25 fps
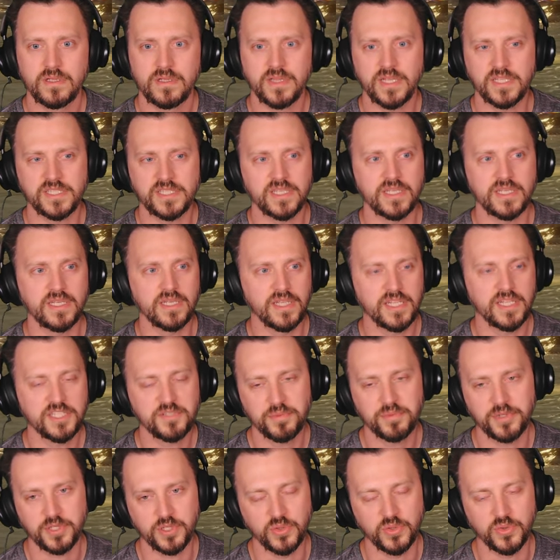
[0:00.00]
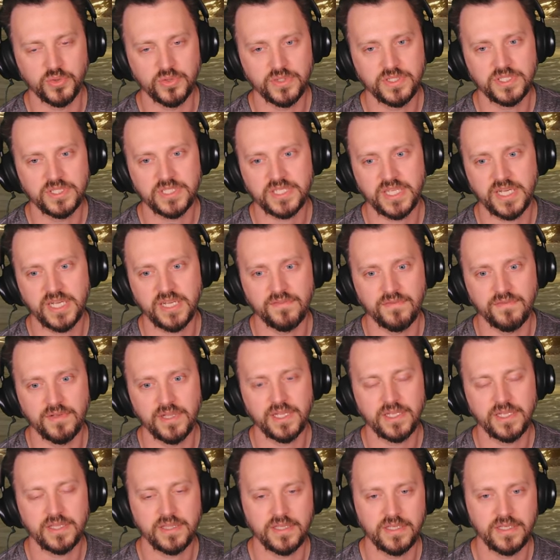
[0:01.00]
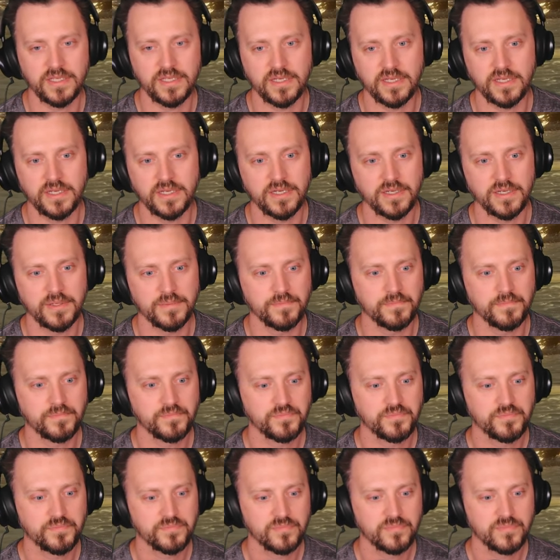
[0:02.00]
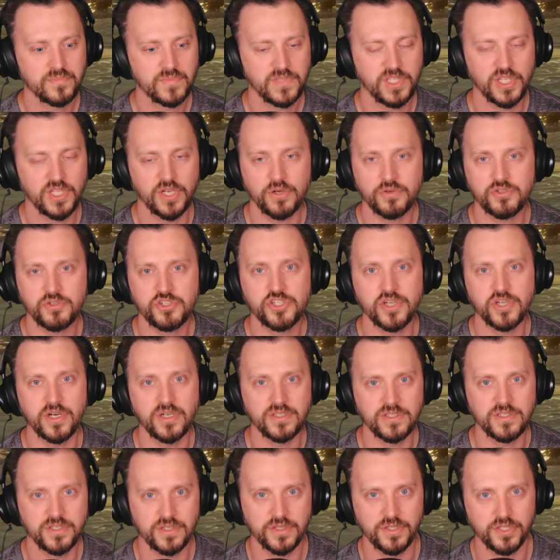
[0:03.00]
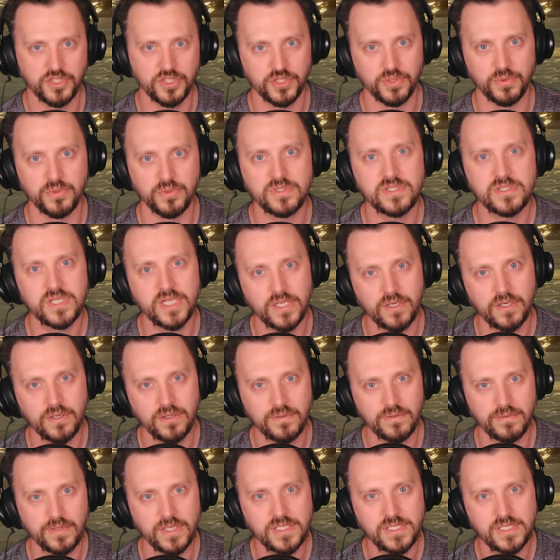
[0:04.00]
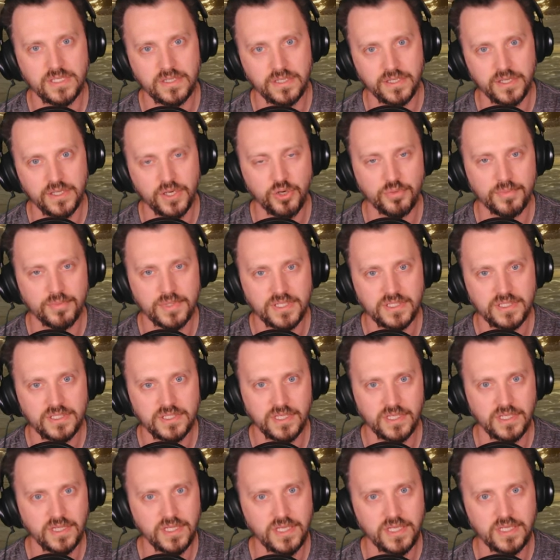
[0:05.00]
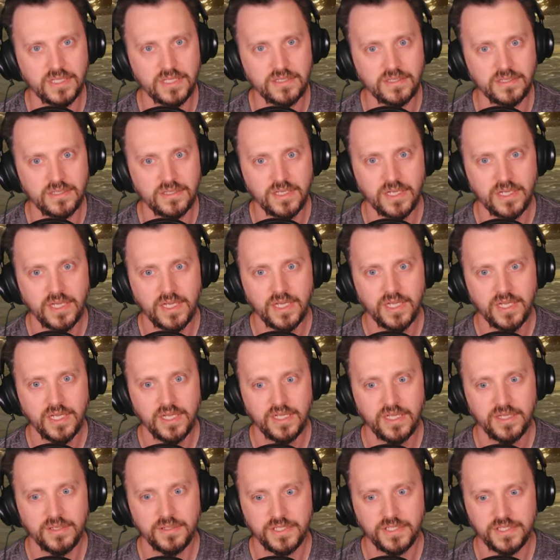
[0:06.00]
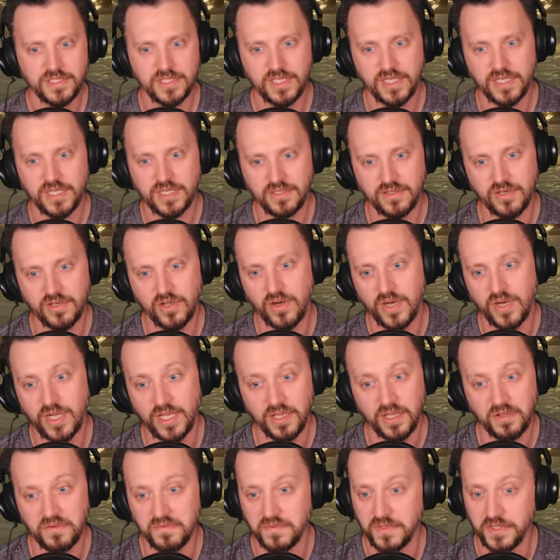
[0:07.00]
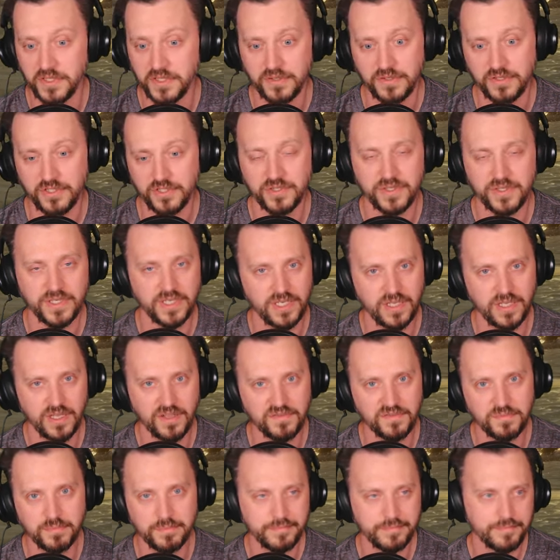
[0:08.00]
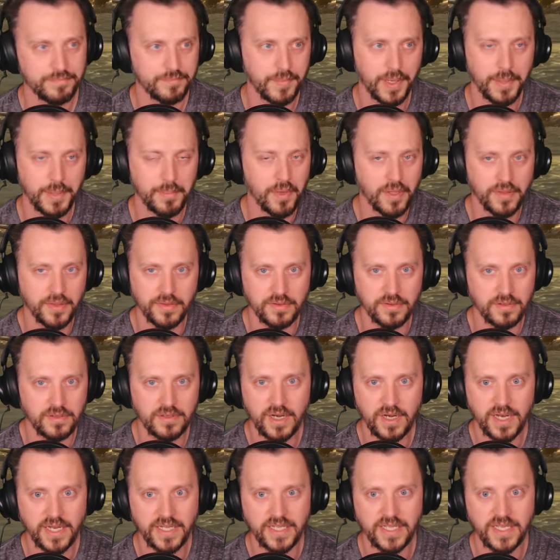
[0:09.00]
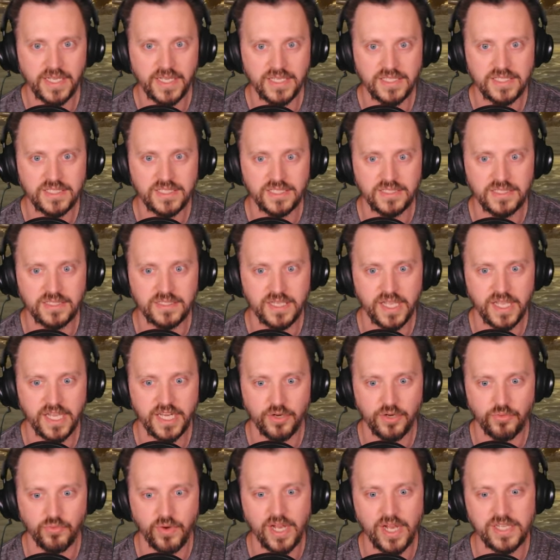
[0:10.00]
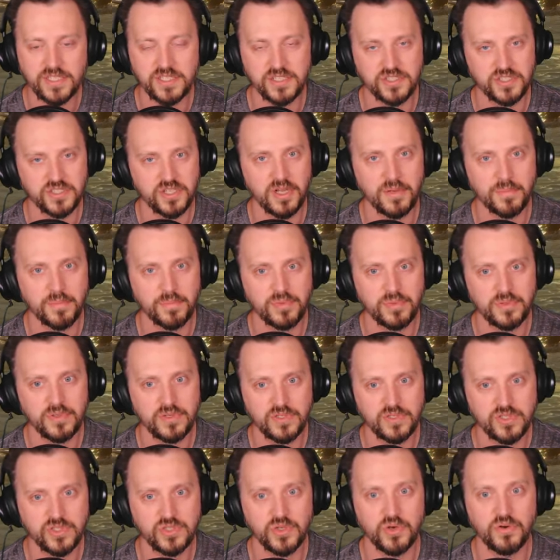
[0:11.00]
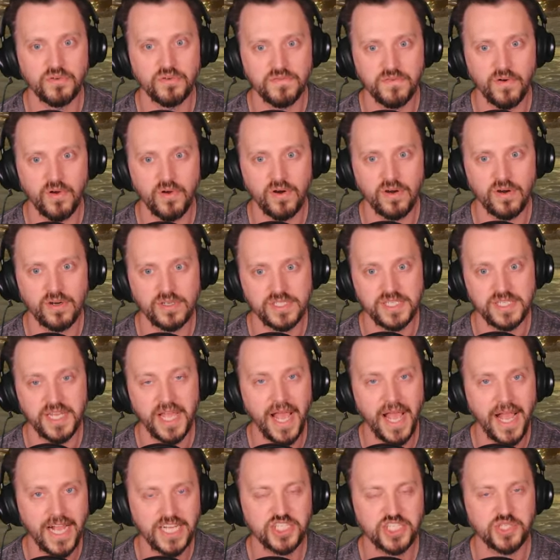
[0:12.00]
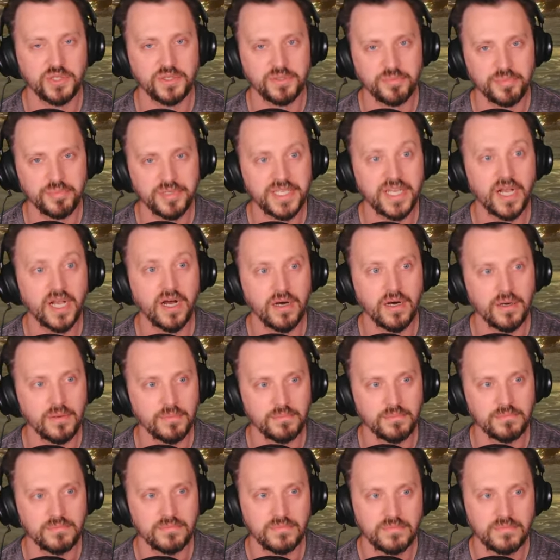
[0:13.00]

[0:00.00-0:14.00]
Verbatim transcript: That's a uh, that's pretty cool. He just kind of like the um, you know, shunned to the sewers like all the rest of the omens. And then he's like, no, I love the earth tree. I love my mother, I guess, and kind of rises up so far as to actually become